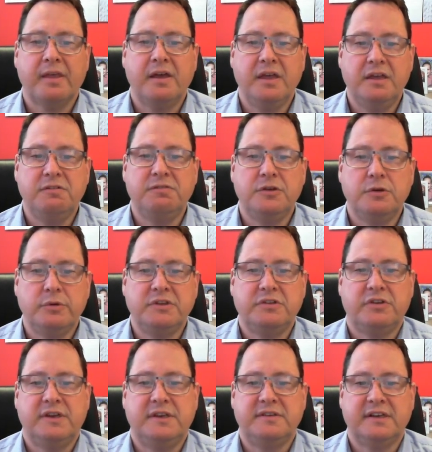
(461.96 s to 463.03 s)
if you
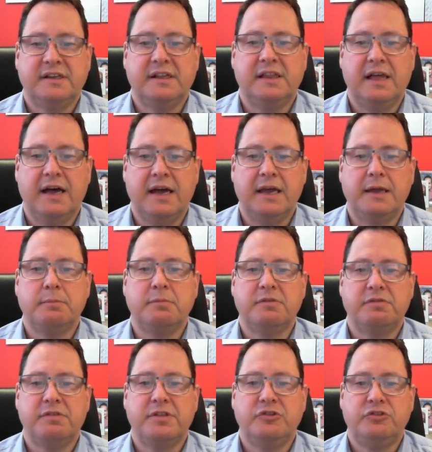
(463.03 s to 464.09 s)
intend to claim
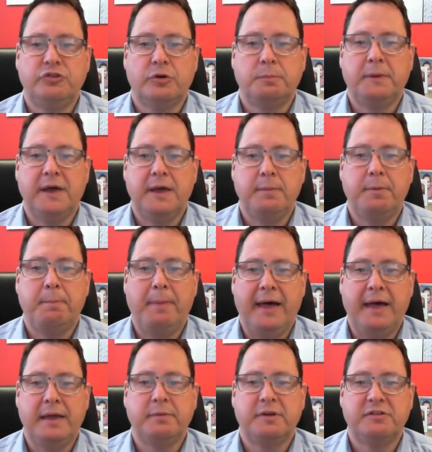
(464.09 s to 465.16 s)
for the JobKeeper
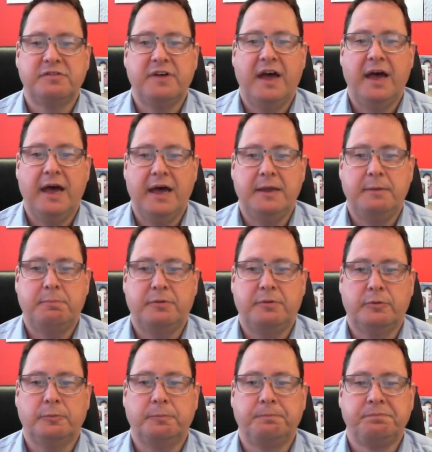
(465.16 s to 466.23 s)
payment for
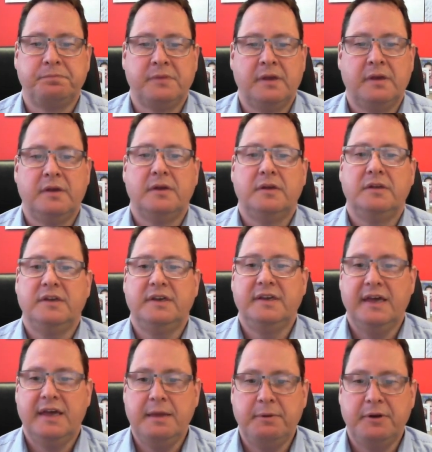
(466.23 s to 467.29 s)
April. You
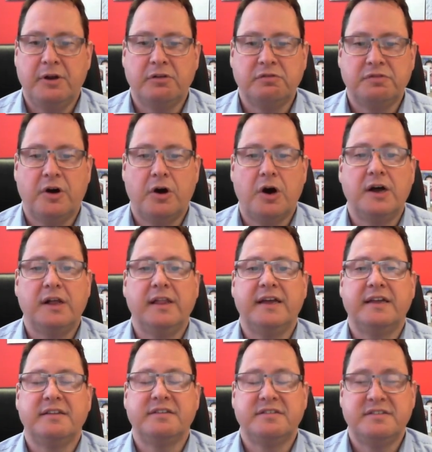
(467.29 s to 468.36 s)
keep it on file
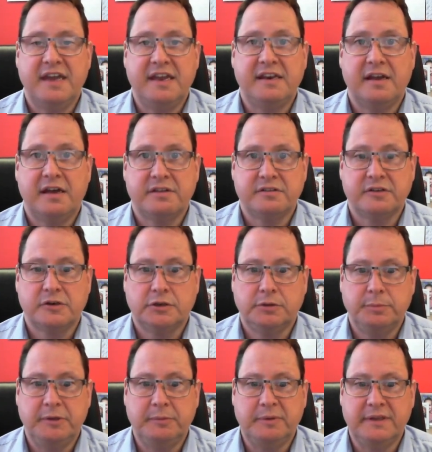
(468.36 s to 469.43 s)
and send us a
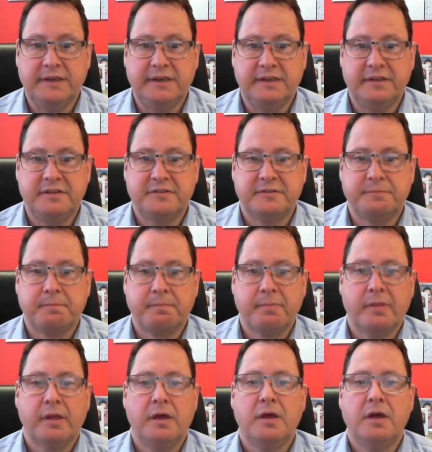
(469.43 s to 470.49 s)
copy, please.
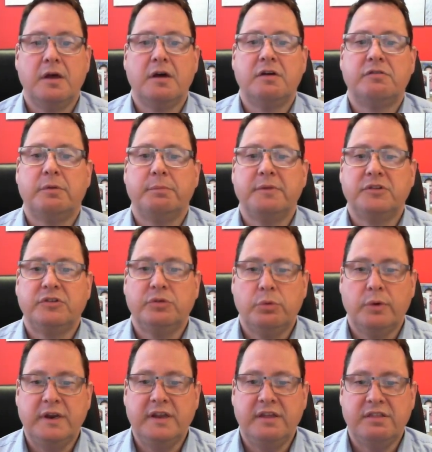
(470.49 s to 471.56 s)
From the
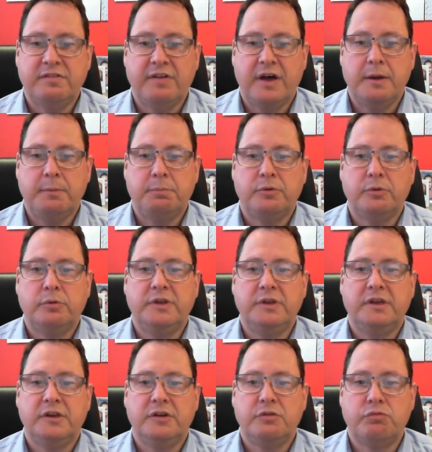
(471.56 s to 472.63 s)
20th of April, you
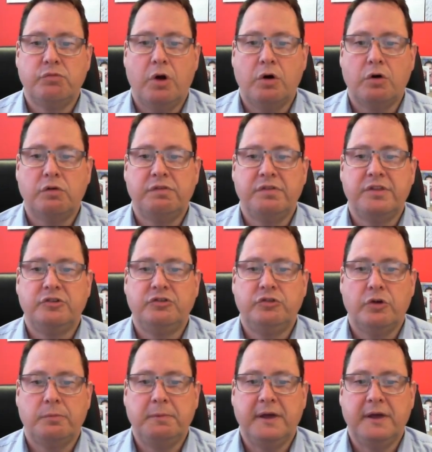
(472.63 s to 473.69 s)
can enrol for the
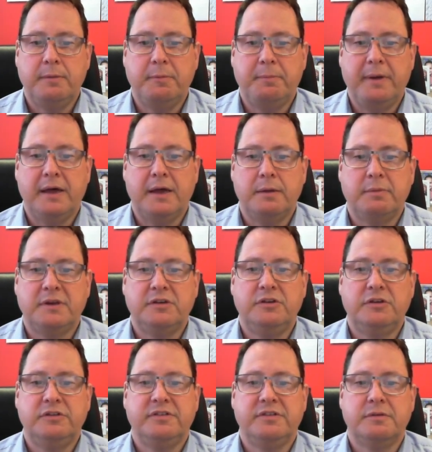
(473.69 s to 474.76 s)
JobKeeper payment
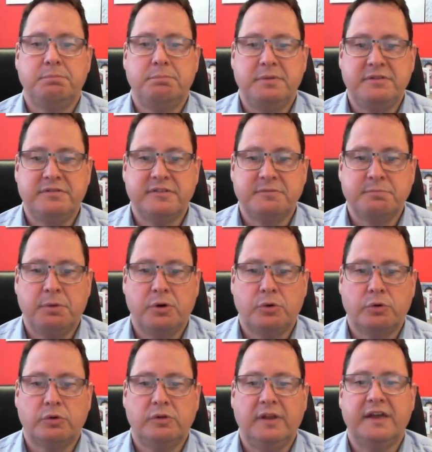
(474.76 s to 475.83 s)
using the business
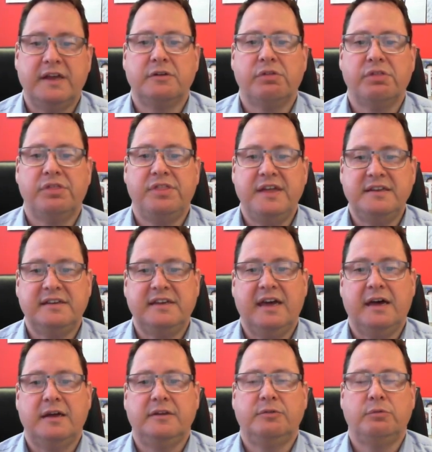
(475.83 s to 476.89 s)
portal and
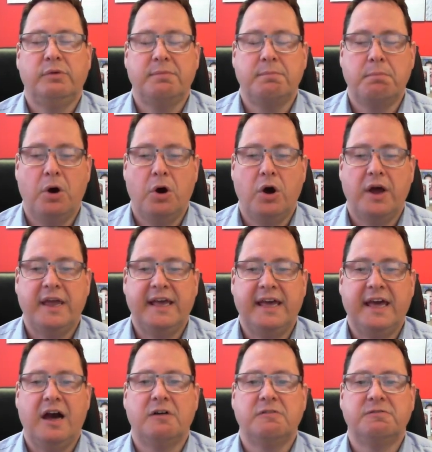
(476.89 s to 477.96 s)
authenticate with
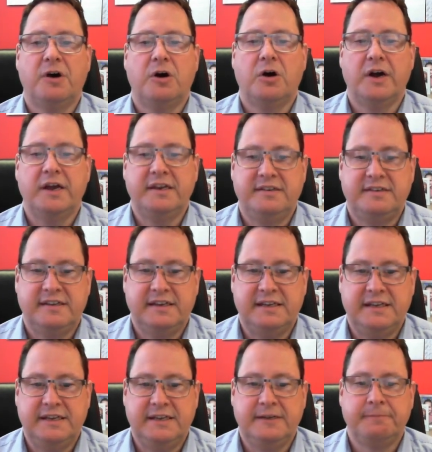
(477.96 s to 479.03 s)
MyGov
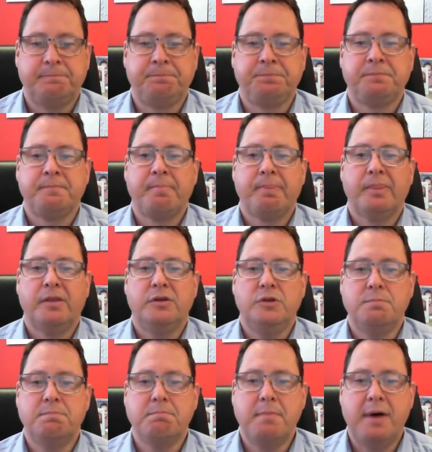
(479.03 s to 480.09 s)
ID. You
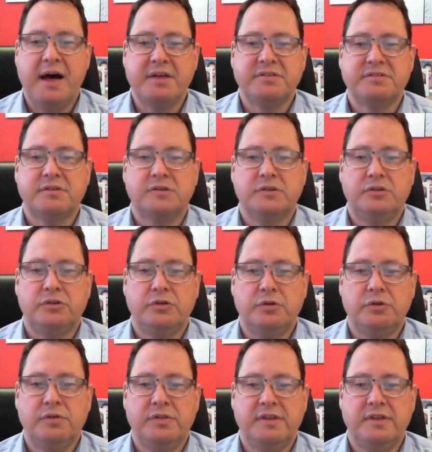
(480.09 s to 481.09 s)
must do